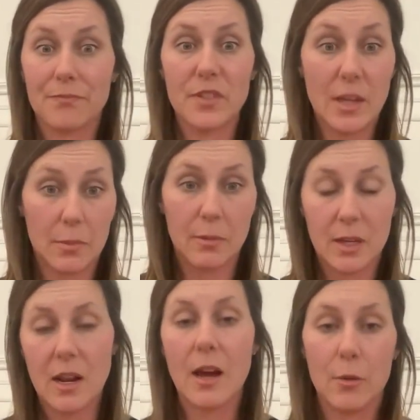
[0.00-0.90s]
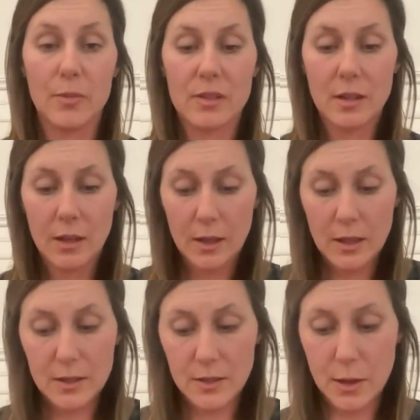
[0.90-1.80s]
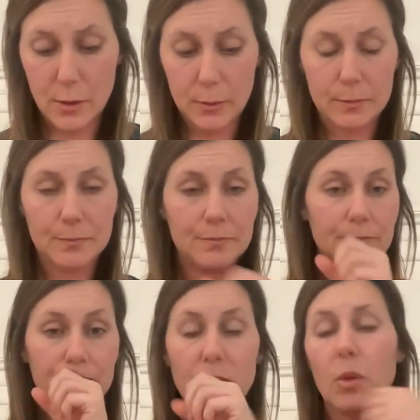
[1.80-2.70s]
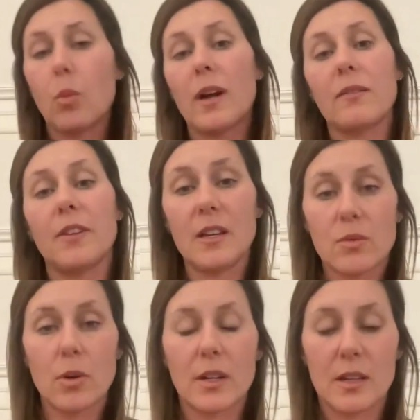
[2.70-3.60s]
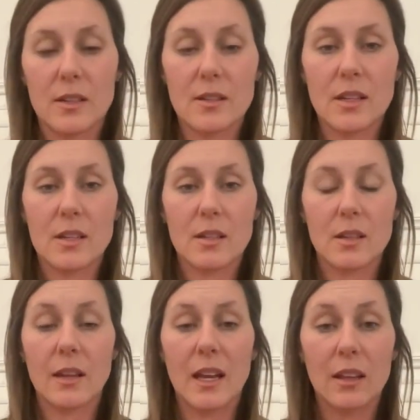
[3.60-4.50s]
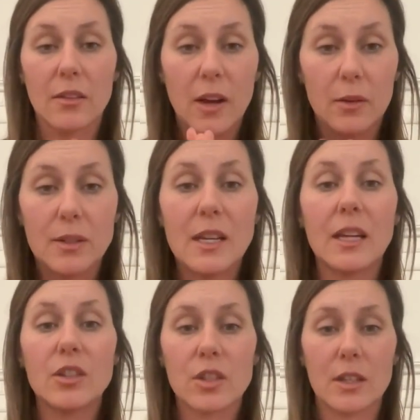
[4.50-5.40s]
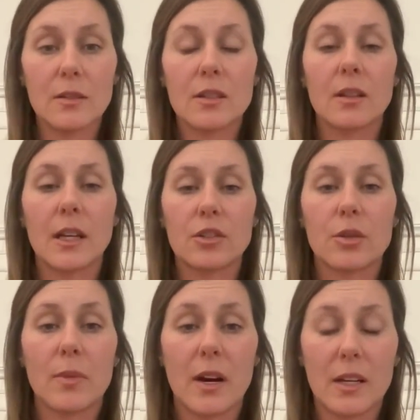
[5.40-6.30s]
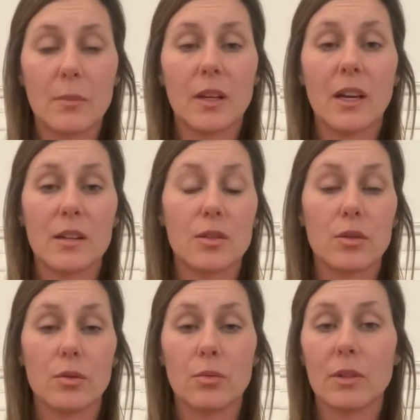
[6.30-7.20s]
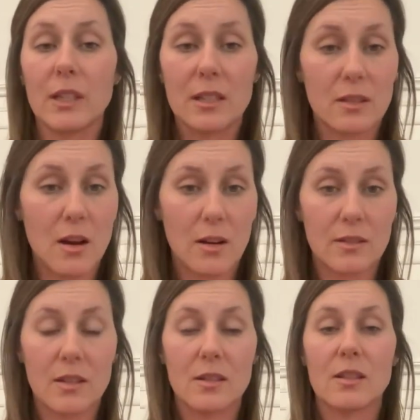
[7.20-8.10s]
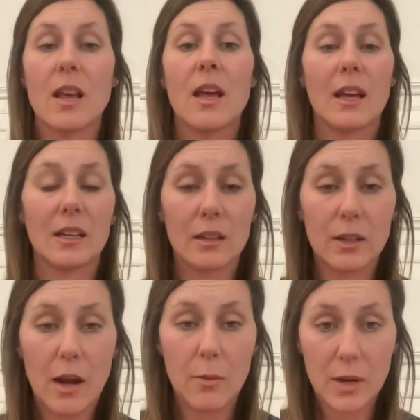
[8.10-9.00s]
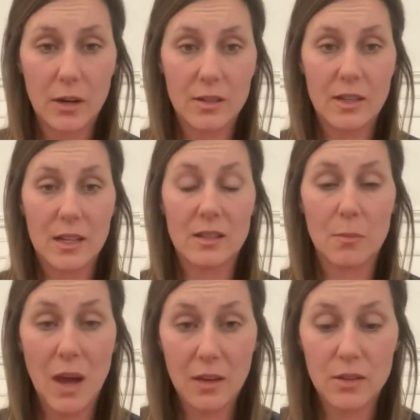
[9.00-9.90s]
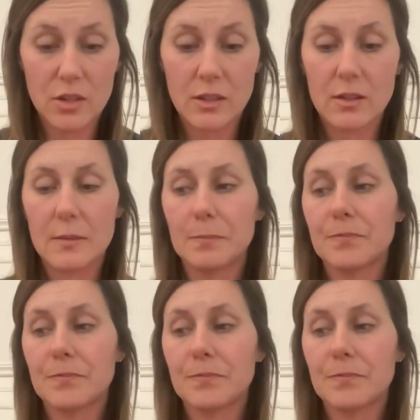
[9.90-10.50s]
supplement helps. So what phase 1 is laying the foundation to let your body begin to release toxins and clear out parasites and pathogens.